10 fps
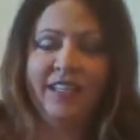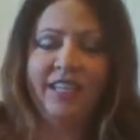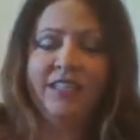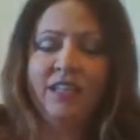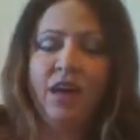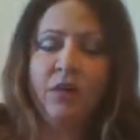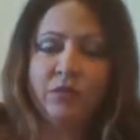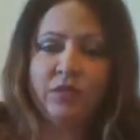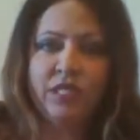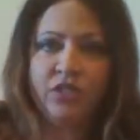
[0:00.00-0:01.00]
He is a
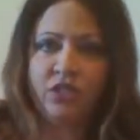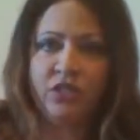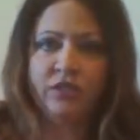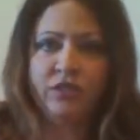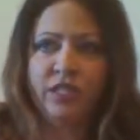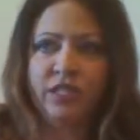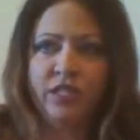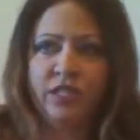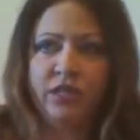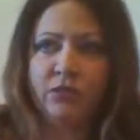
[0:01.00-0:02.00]
humble teacher.
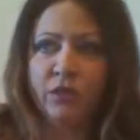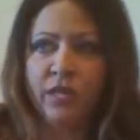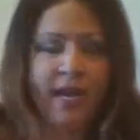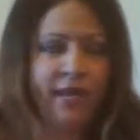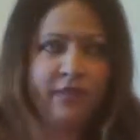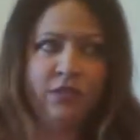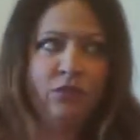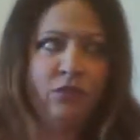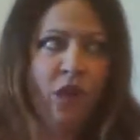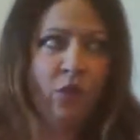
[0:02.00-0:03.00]
He will ask that
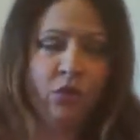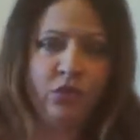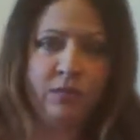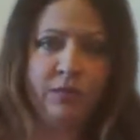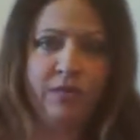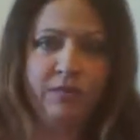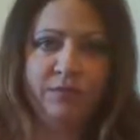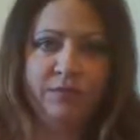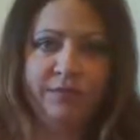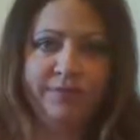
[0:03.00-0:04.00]
you not worship him